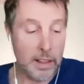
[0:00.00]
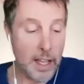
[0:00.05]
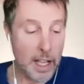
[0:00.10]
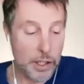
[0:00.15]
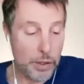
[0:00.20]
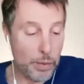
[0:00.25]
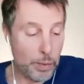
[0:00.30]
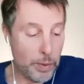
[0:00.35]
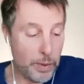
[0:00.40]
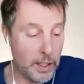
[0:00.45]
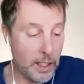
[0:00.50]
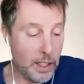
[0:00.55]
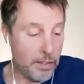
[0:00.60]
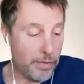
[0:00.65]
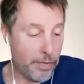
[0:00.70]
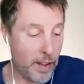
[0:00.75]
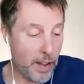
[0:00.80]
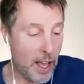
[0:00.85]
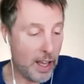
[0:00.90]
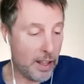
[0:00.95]
That's really
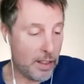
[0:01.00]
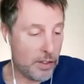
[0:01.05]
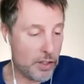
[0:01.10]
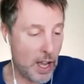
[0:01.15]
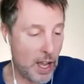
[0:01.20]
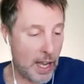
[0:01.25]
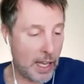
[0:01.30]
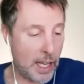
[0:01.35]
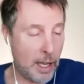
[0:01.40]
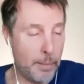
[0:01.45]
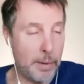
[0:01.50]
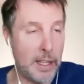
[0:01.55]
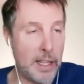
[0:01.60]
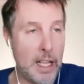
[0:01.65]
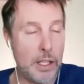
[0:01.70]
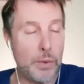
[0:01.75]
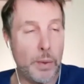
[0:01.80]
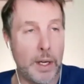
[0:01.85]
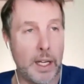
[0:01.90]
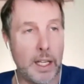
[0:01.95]
yeah. faith, Jackie. I mean,
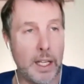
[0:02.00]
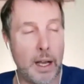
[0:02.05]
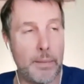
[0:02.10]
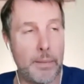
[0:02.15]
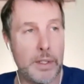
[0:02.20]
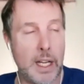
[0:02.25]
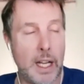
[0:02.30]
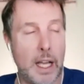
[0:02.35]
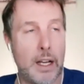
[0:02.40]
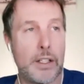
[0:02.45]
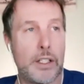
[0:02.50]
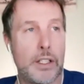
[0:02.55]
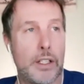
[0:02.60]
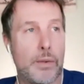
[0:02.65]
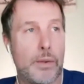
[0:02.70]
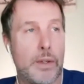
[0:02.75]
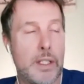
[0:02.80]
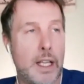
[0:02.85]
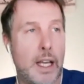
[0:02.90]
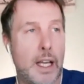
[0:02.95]
that's what it comes down
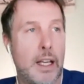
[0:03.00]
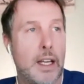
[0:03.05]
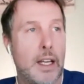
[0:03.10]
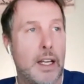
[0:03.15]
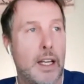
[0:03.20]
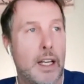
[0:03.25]
to is like